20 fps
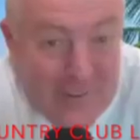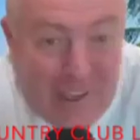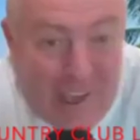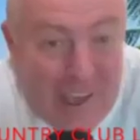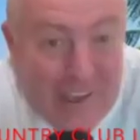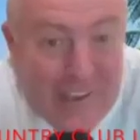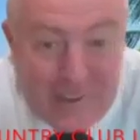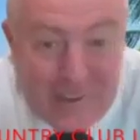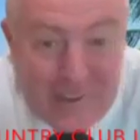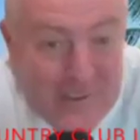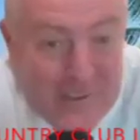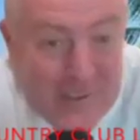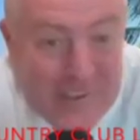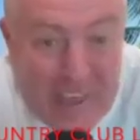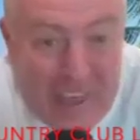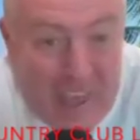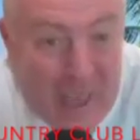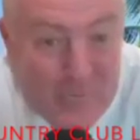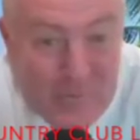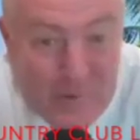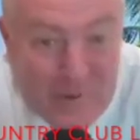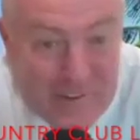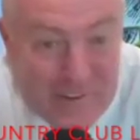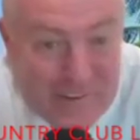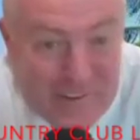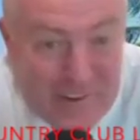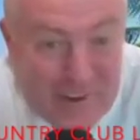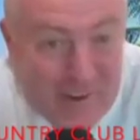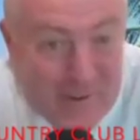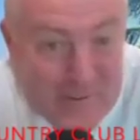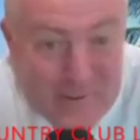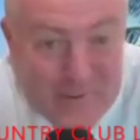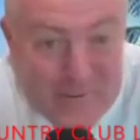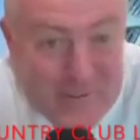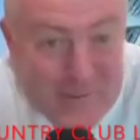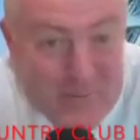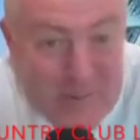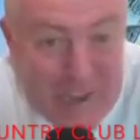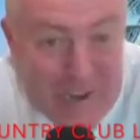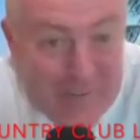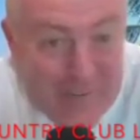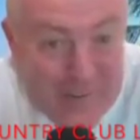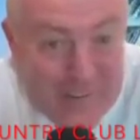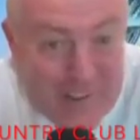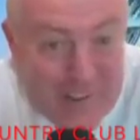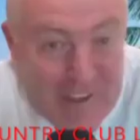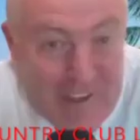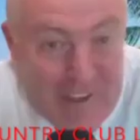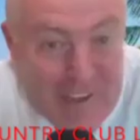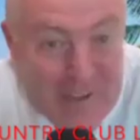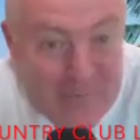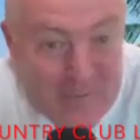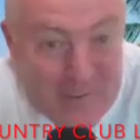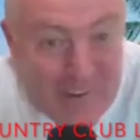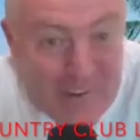I can see happening. Just a matter of time.